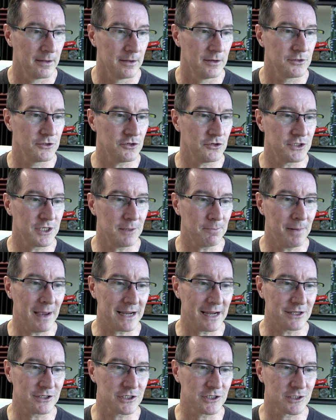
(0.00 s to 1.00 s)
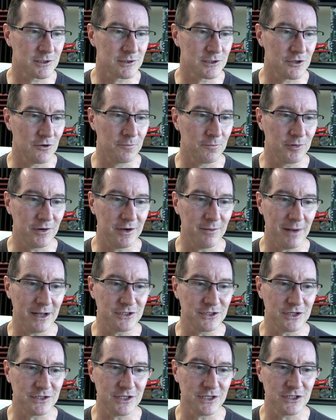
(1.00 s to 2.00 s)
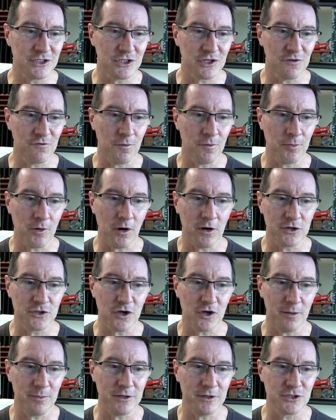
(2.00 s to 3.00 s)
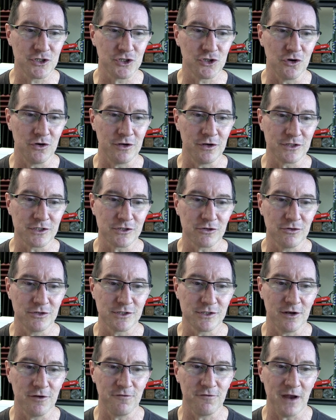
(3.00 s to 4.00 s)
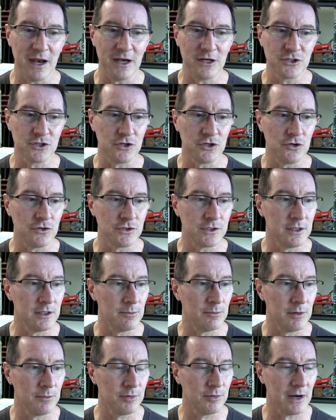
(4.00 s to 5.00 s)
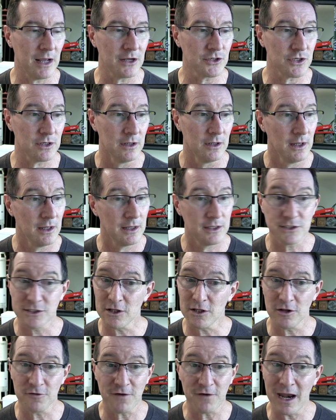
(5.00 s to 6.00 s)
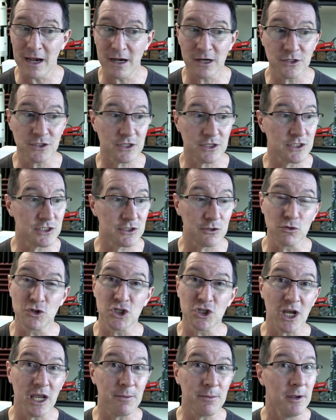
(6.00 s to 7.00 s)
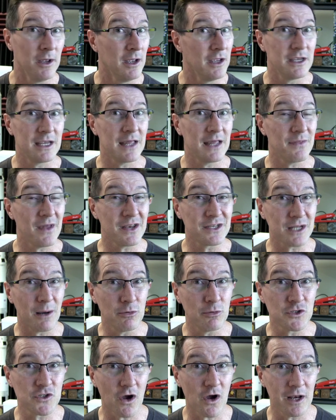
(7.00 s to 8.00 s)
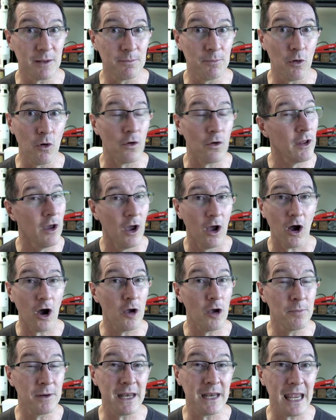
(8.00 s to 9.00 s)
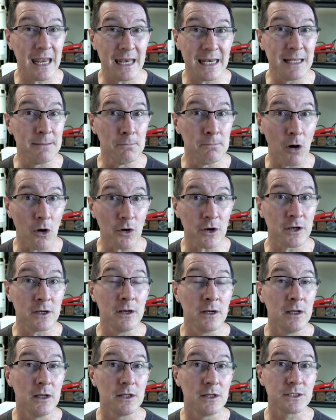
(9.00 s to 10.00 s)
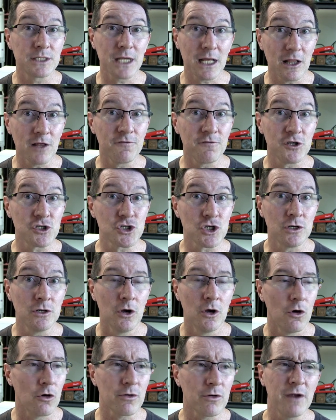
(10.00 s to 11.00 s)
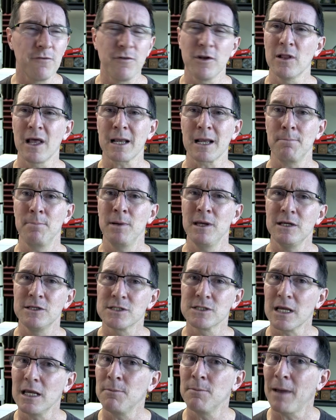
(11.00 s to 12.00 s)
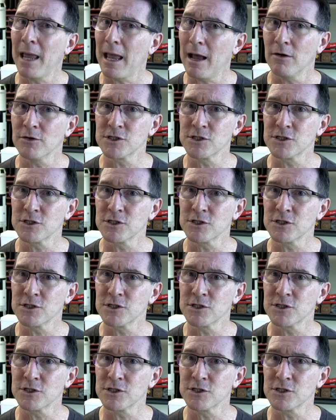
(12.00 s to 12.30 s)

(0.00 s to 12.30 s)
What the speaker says: Do dip packages still pretty much exist just for prototyping the students, or is it an advantage to using them in production? There's still advantage, they're still cheap. You get that double-sided board, open any modern television, or even like a PC power